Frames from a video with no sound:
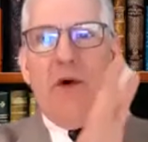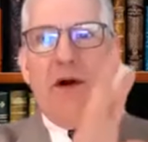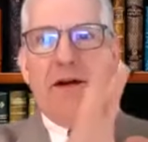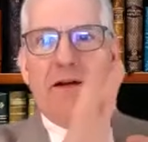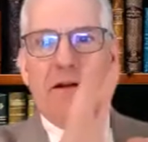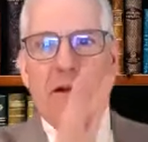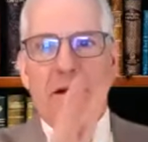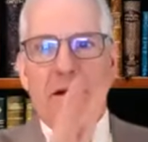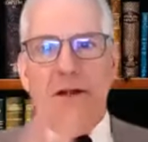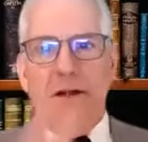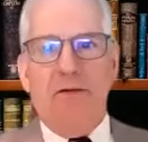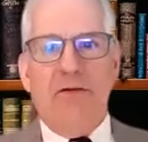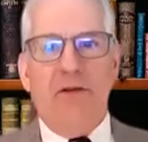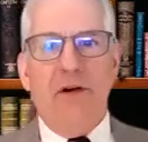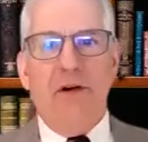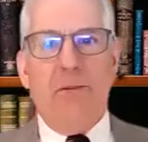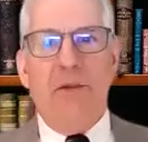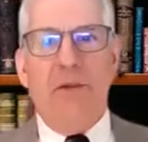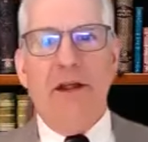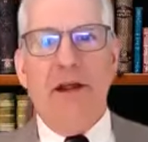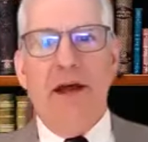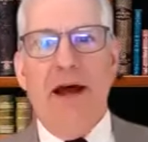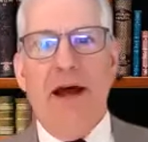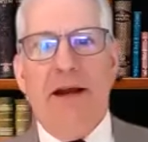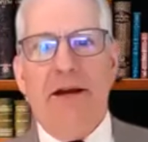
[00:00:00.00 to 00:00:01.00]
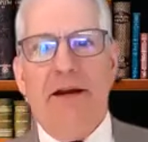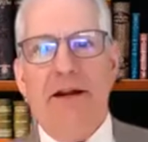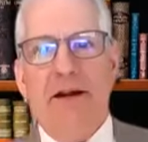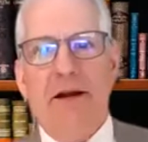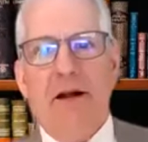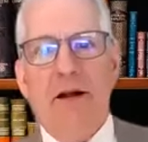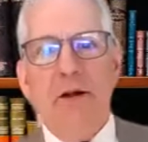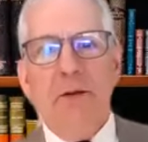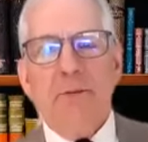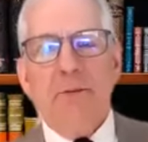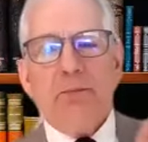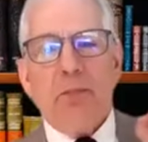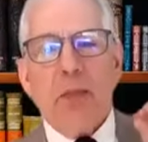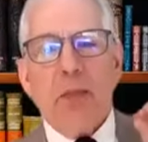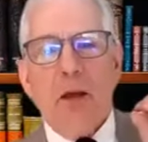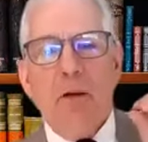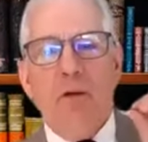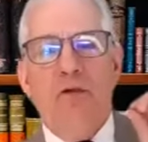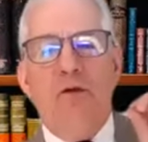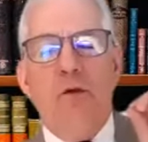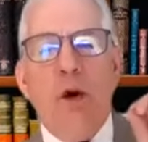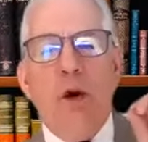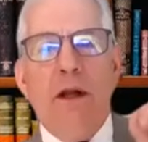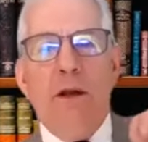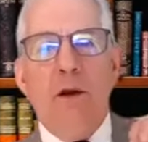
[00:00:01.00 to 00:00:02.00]
We want to live from the ideal.
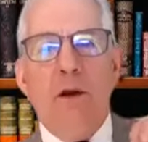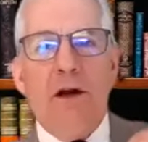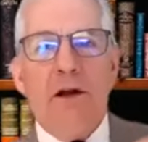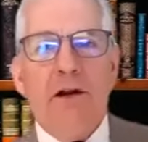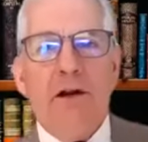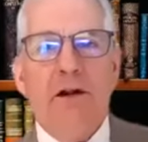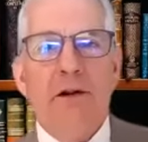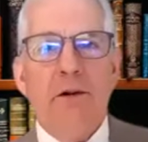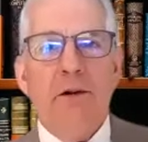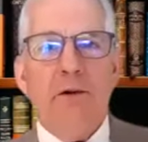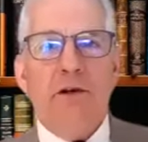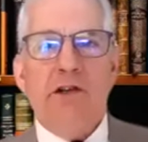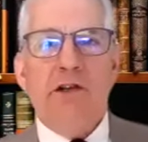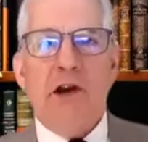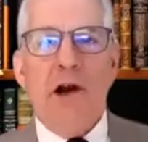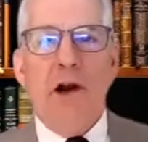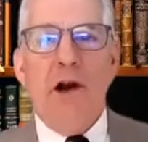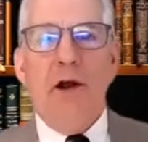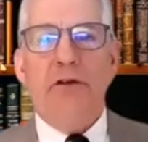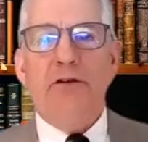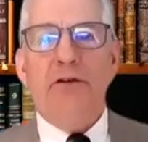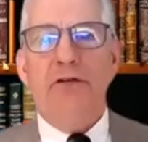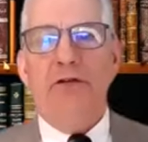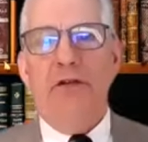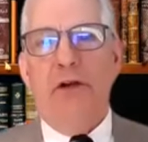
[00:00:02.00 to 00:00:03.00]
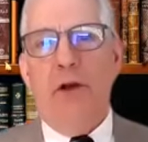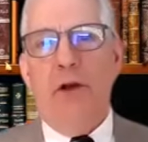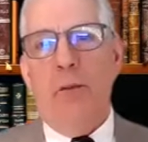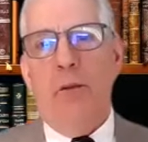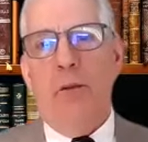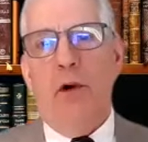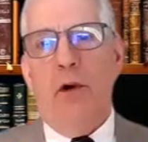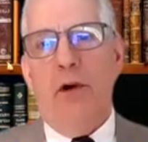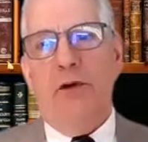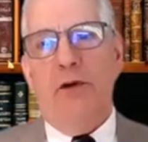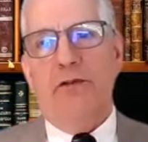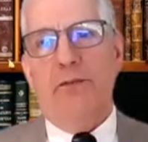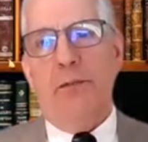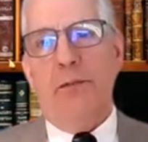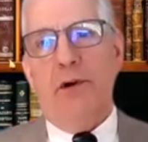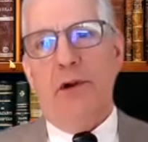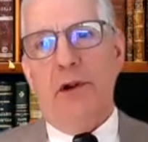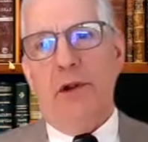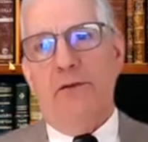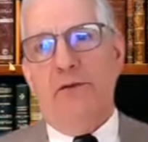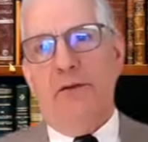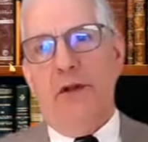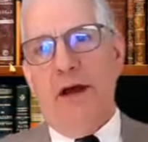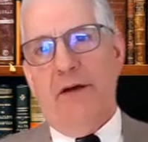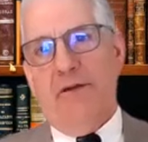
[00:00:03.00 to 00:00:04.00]
If we look to Charles Fillmore's
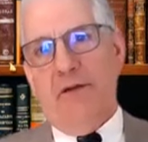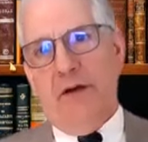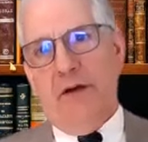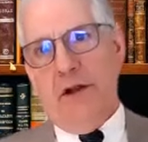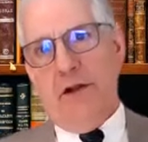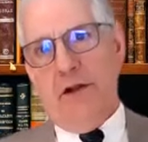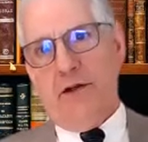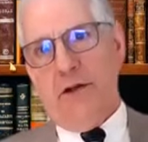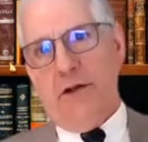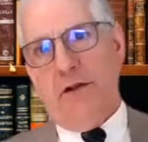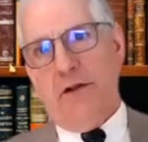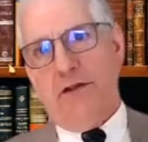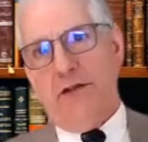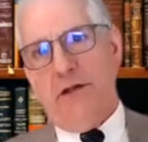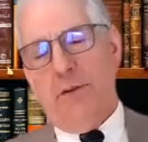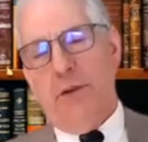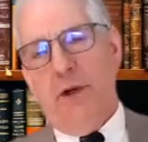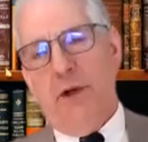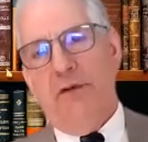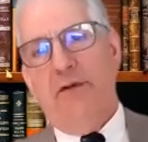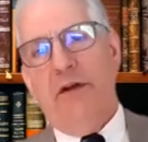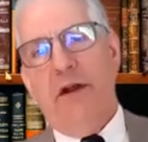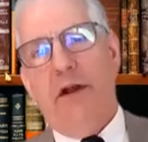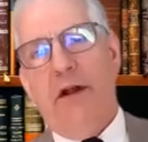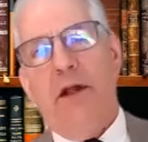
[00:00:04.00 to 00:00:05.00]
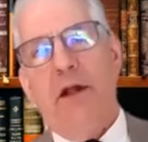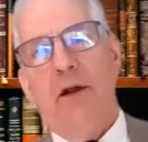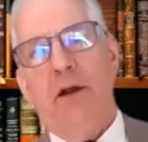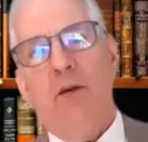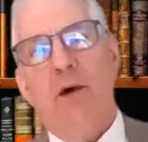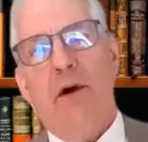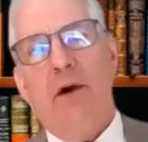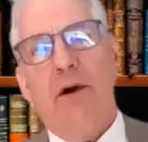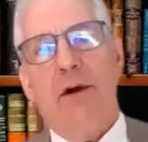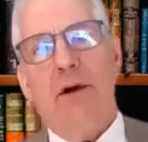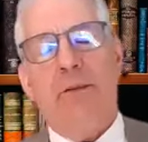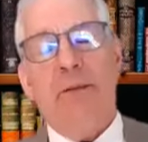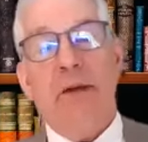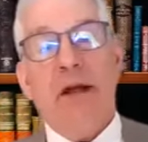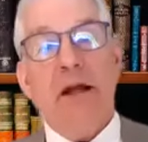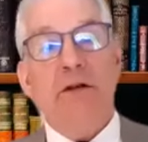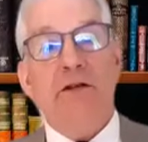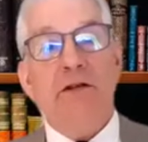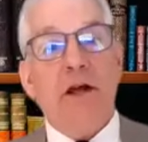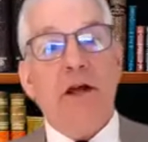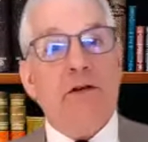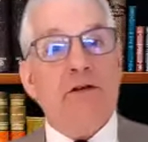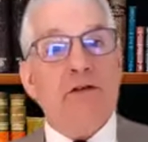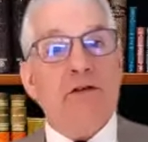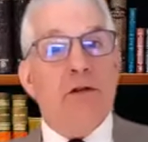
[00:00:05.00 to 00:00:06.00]
book of definitions, The Revealing Word,
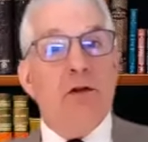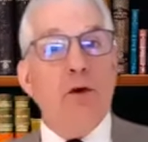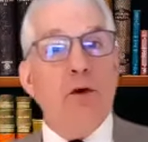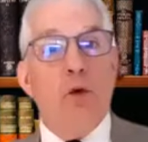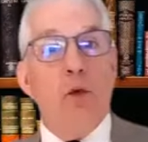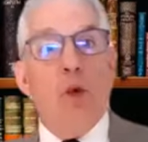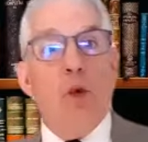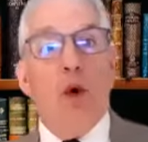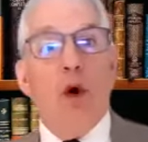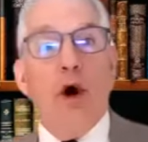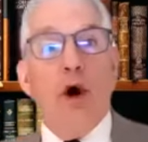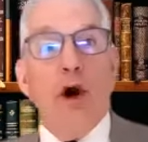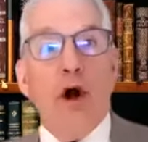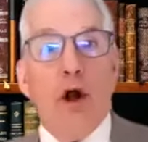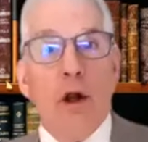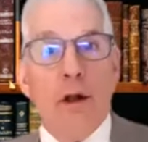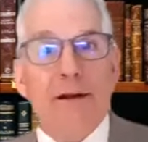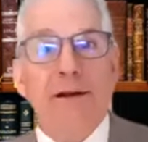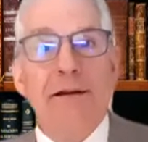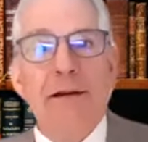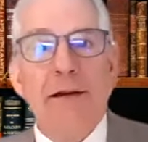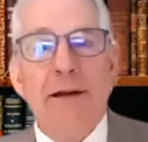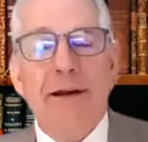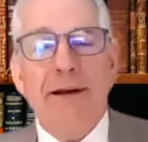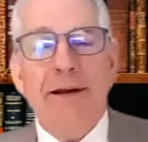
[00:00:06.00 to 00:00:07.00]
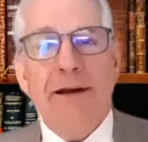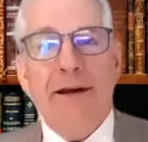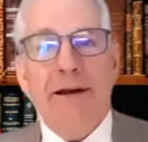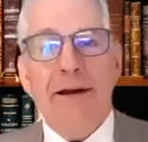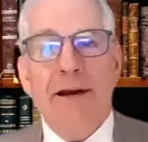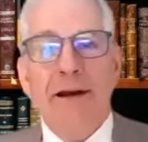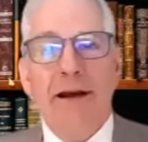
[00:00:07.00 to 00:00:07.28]
he says the world